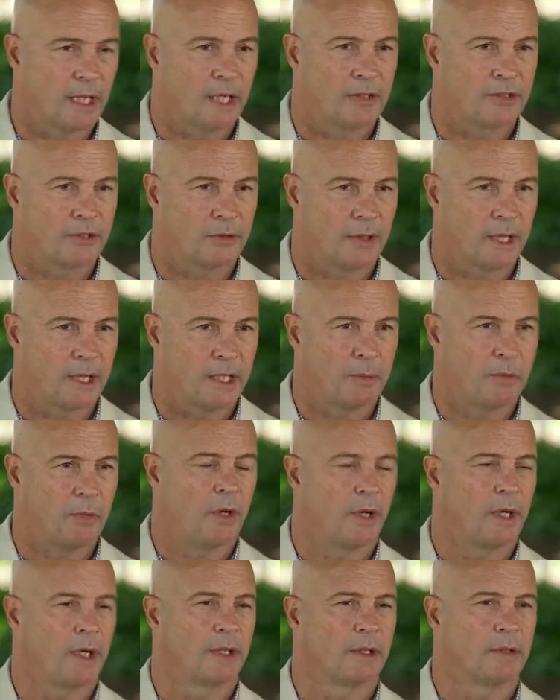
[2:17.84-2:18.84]
surrounded
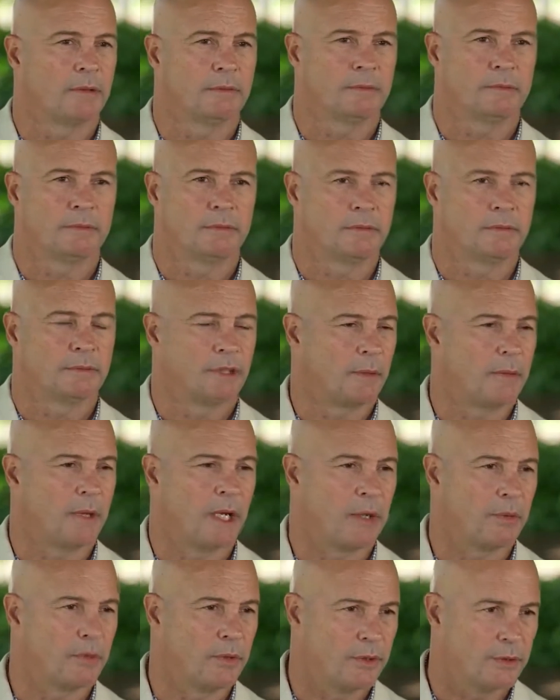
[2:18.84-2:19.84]
by
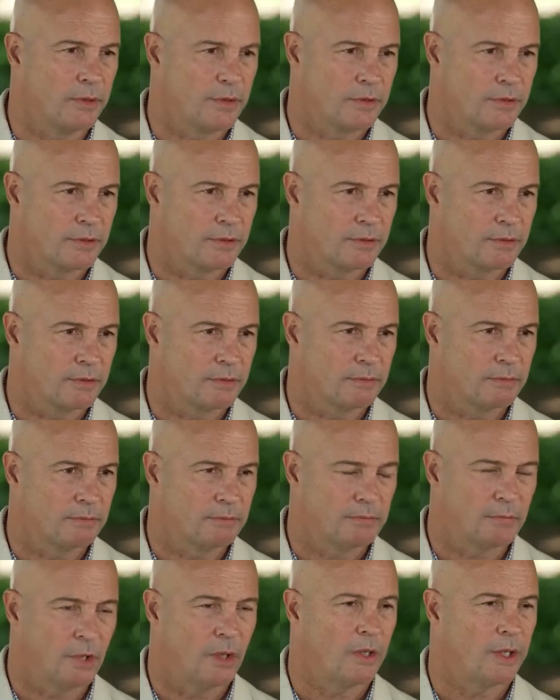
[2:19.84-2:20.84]
Khmer Rouge
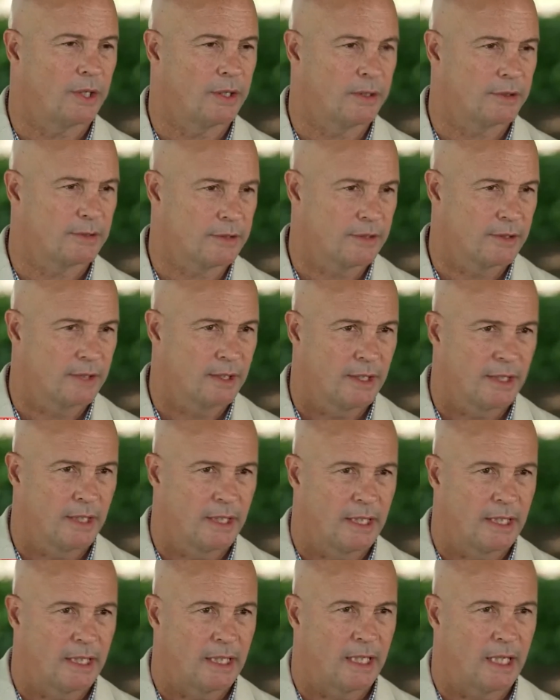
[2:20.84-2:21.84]
mines,
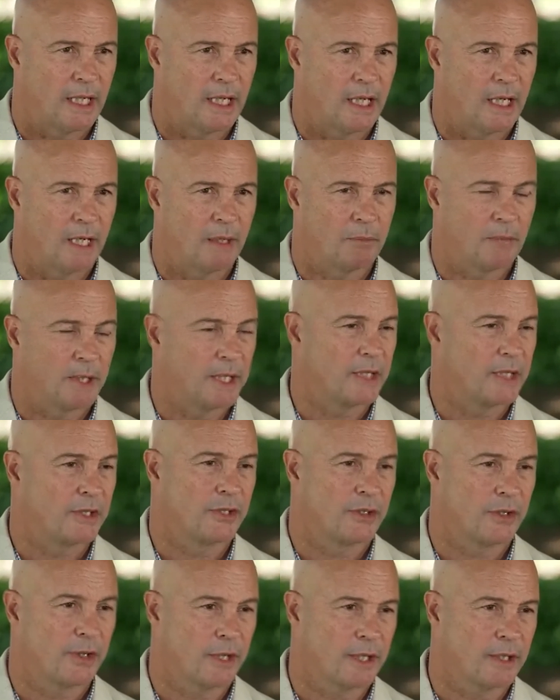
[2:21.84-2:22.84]
being
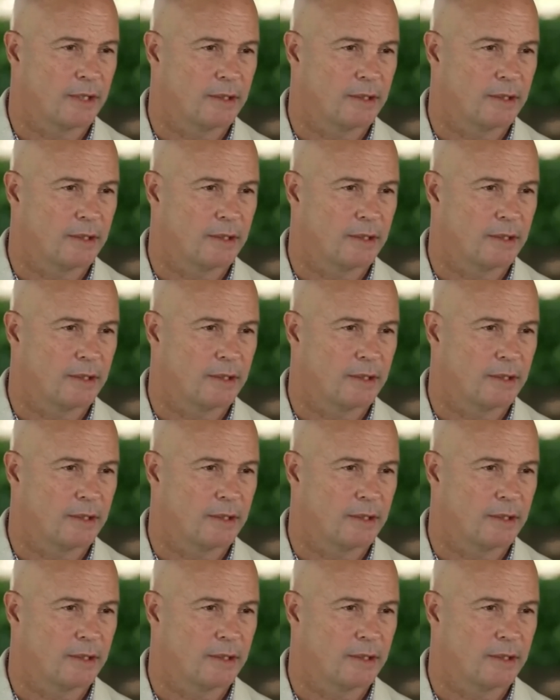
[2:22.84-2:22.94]
shot at.